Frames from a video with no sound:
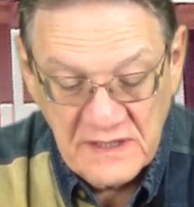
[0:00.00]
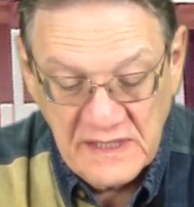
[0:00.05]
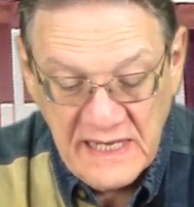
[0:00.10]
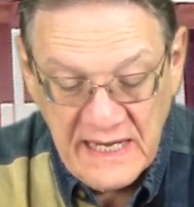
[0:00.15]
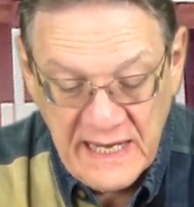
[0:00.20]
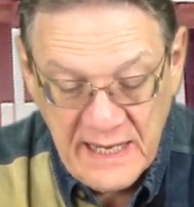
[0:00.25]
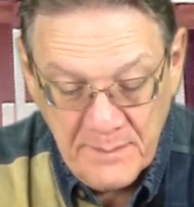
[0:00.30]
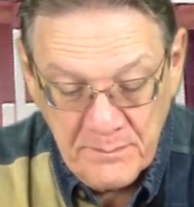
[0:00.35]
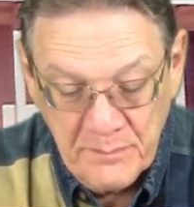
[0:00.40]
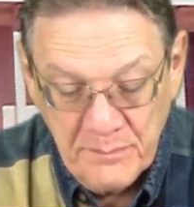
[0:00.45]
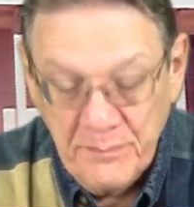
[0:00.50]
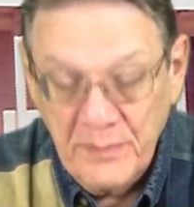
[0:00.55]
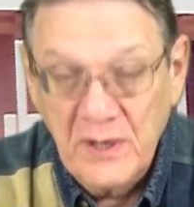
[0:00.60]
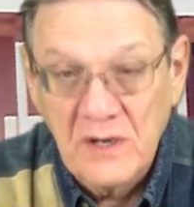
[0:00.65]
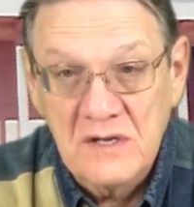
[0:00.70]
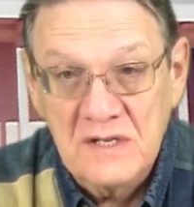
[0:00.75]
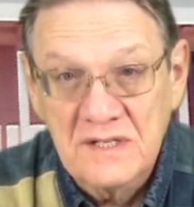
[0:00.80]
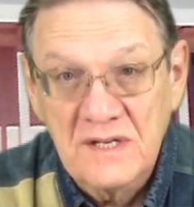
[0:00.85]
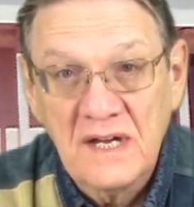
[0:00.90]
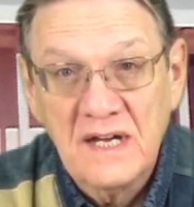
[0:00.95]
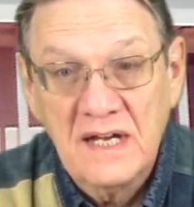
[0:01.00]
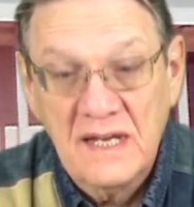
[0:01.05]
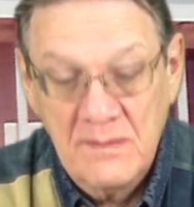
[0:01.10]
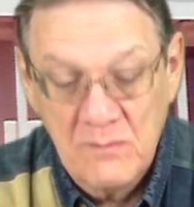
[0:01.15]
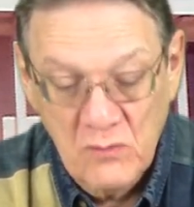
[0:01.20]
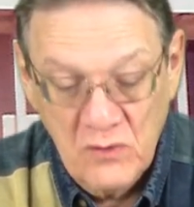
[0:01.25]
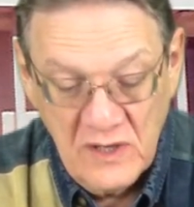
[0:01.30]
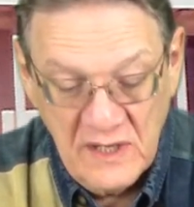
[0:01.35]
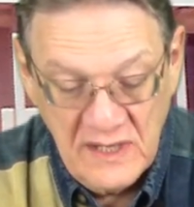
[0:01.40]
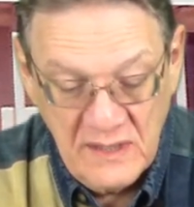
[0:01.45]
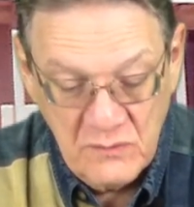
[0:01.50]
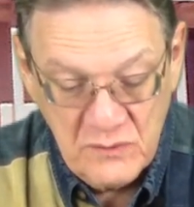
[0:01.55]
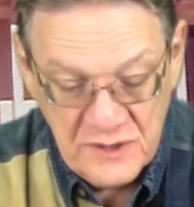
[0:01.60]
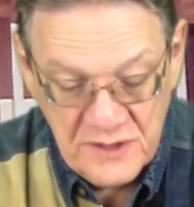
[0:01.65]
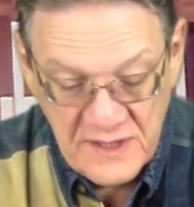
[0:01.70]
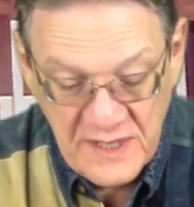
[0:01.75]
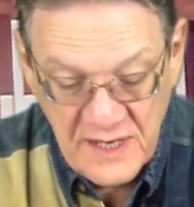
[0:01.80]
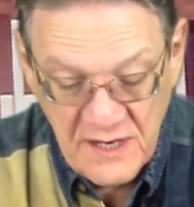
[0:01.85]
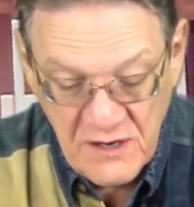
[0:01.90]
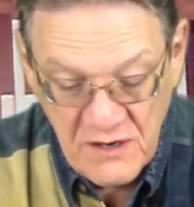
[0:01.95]
lab part-time while I
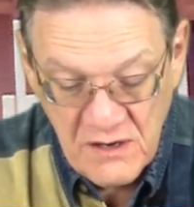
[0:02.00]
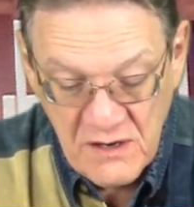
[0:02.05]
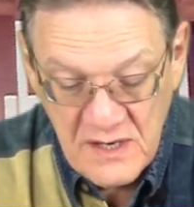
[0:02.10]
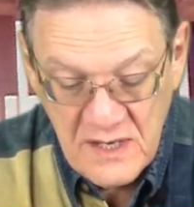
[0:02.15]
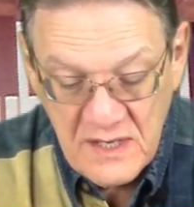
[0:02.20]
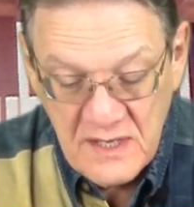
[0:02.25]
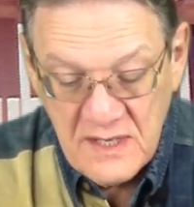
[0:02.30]
was there.